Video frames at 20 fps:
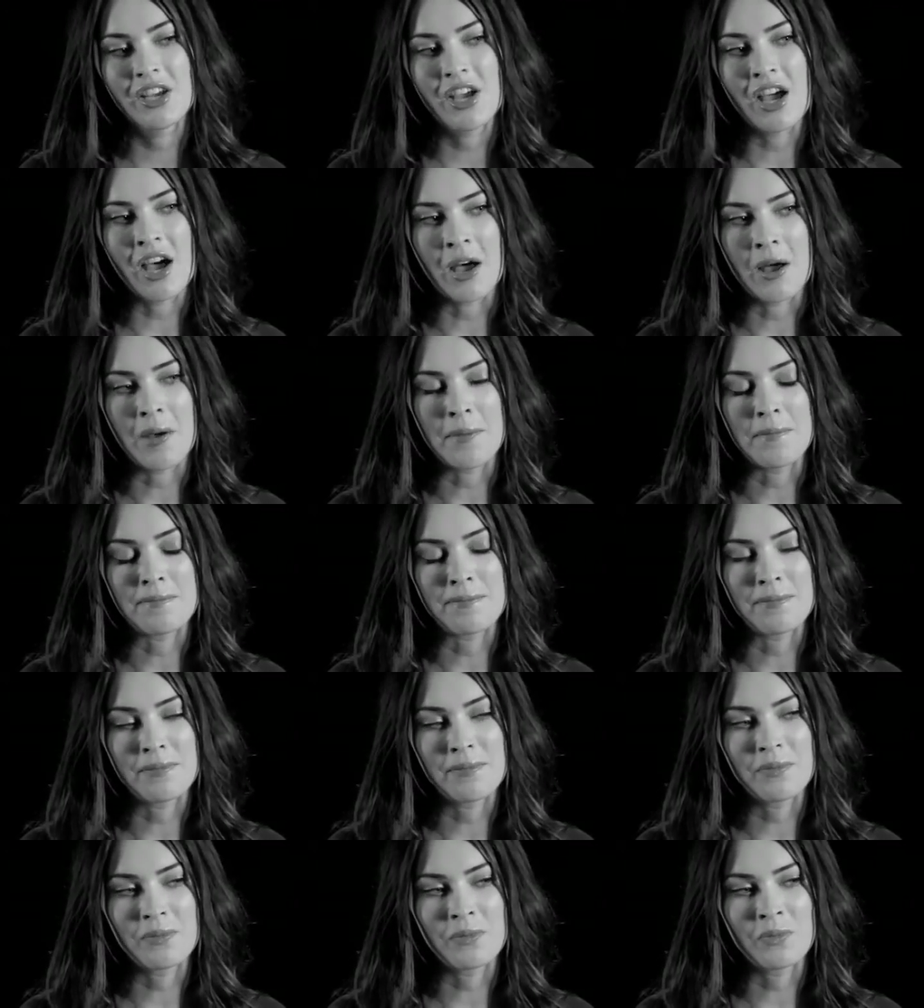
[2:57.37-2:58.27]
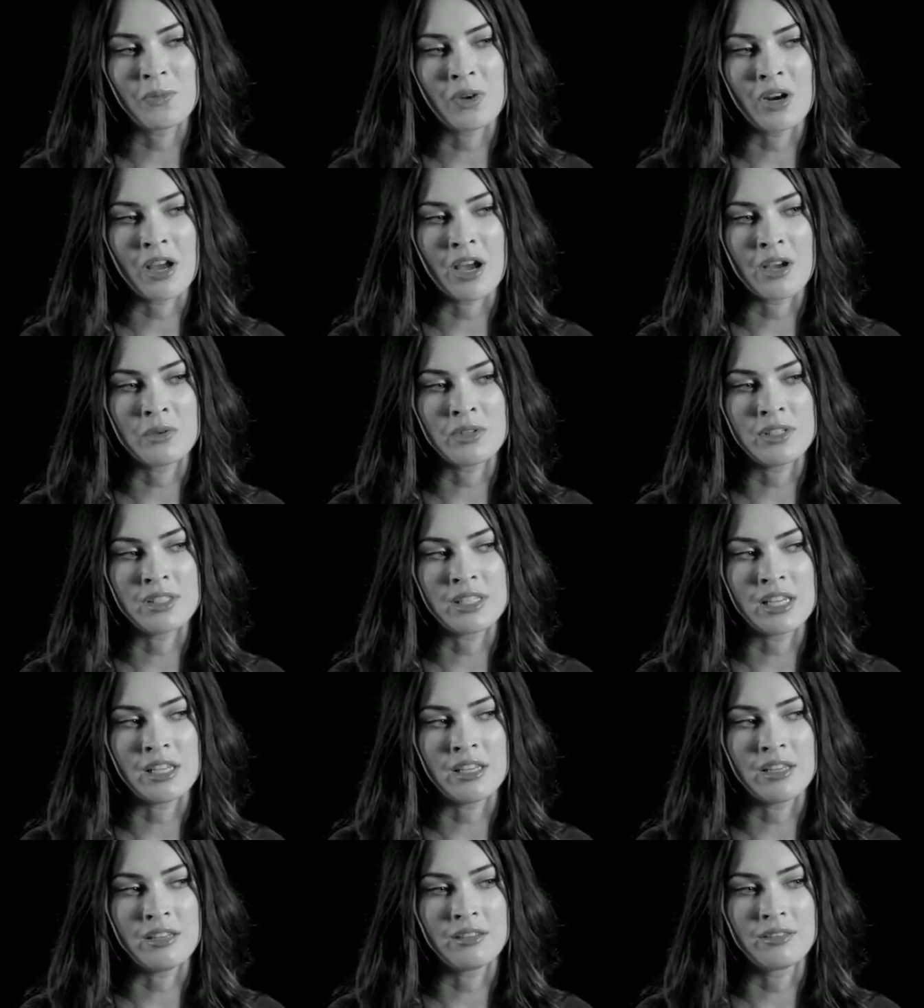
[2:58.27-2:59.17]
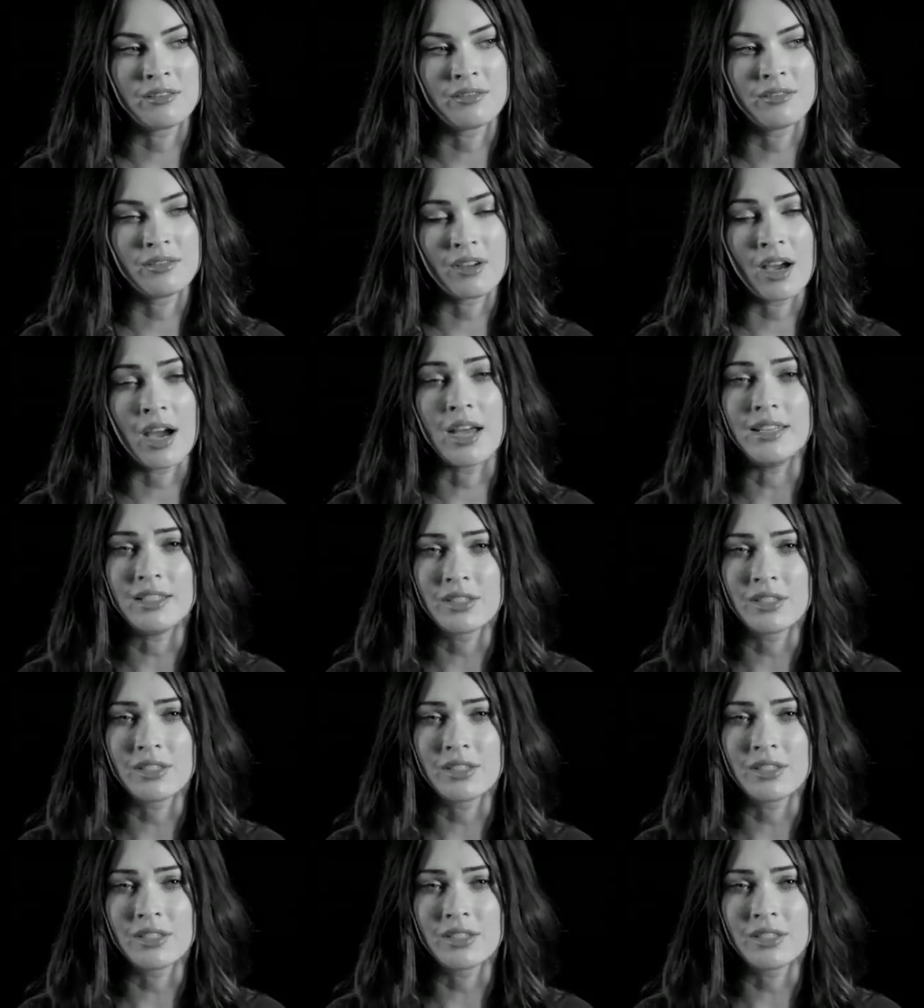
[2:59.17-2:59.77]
when I was in high